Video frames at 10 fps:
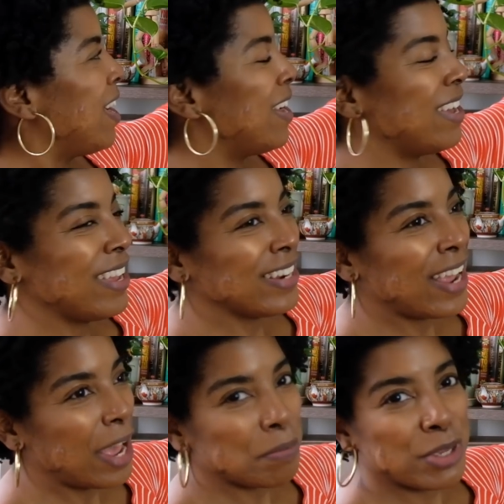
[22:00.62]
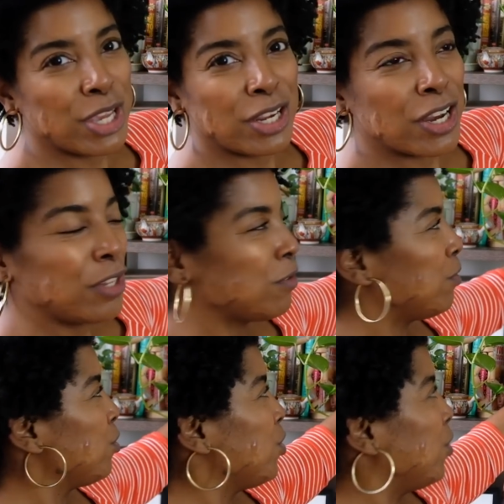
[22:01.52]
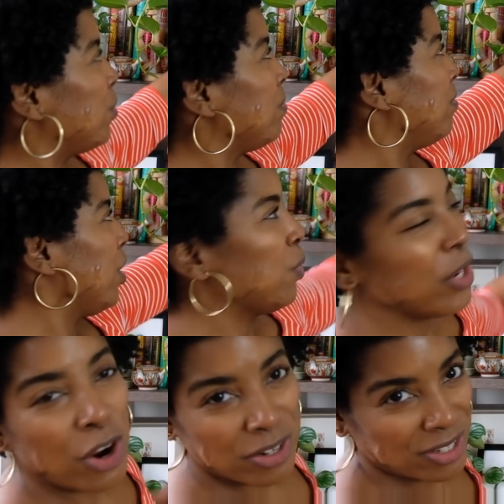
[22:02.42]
and happy and colorful, so there we are